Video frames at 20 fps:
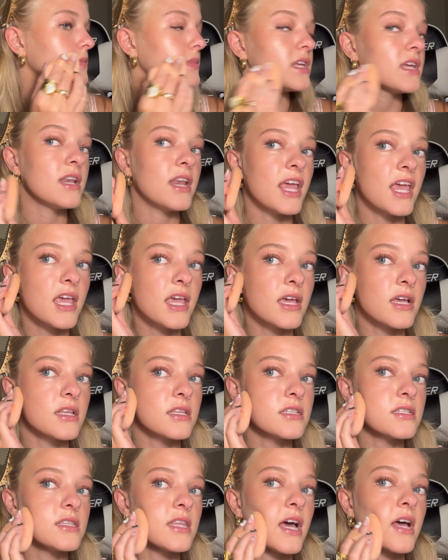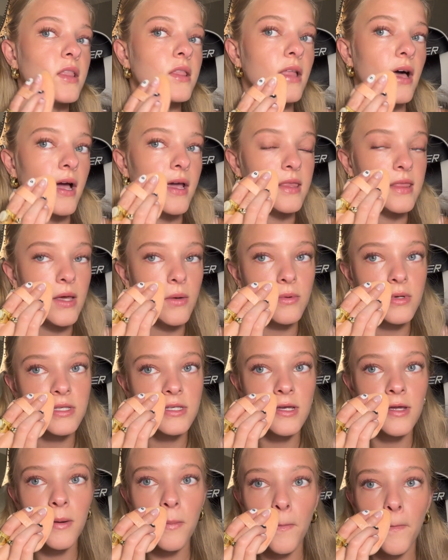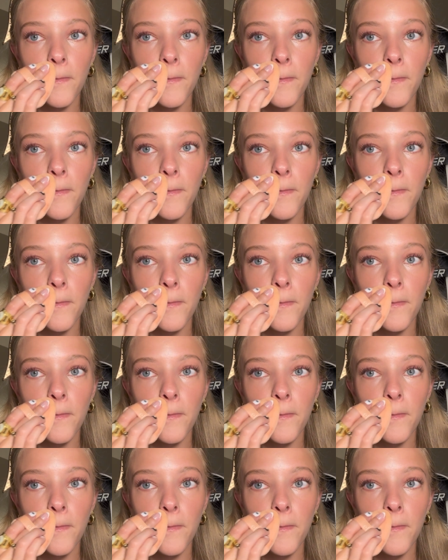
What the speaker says: enhance that line that we did.